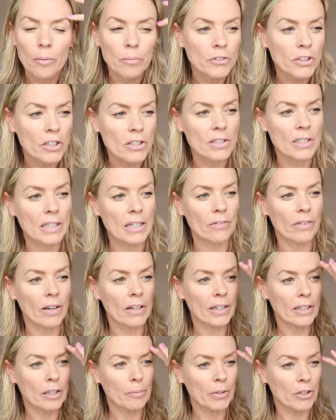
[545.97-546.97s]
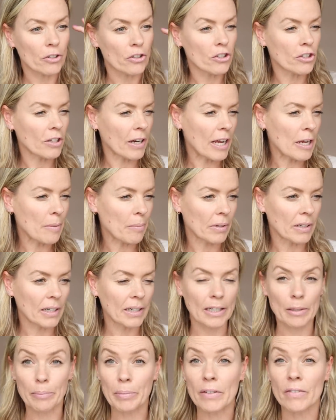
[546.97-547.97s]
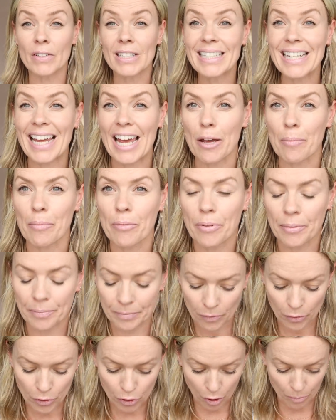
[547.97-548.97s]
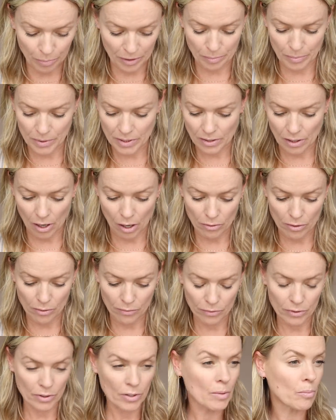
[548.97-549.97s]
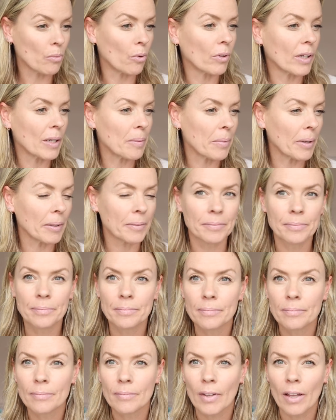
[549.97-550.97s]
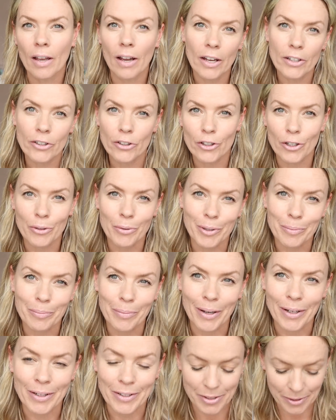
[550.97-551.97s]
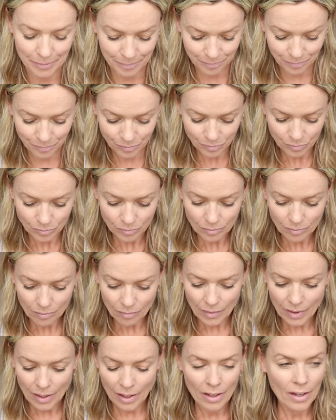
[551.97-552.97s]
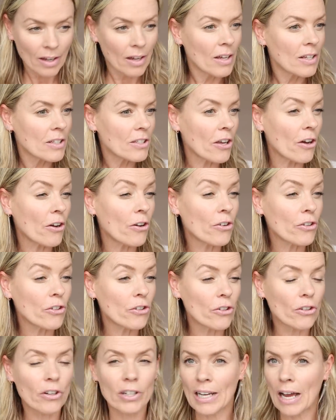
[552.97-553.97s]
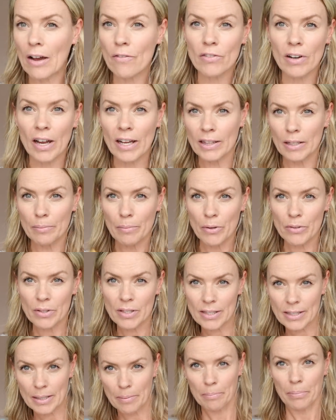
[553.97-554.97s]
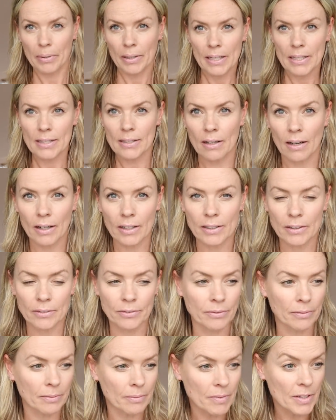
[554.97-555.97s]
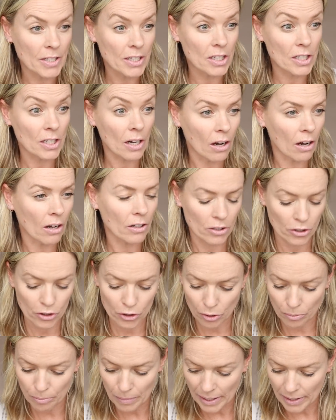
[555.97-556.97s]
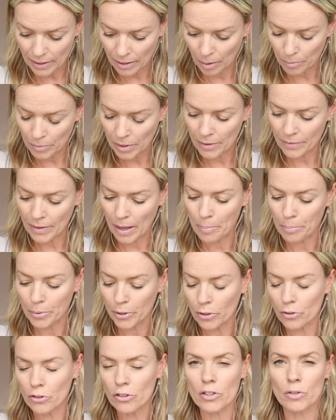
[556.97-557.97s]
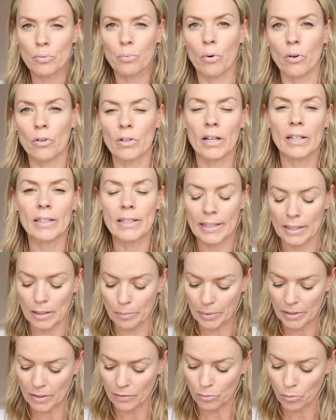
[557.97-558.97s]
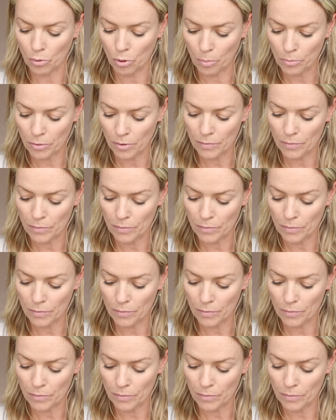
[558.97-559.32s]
Just to give it a little bit of shape and a little bit of depth. I've already got a bit of mascara on for this morning, but I knew you wouldn't mind. So you could have like the most simplest kind of start to your makeup like that, but you just want a little bit of warmth.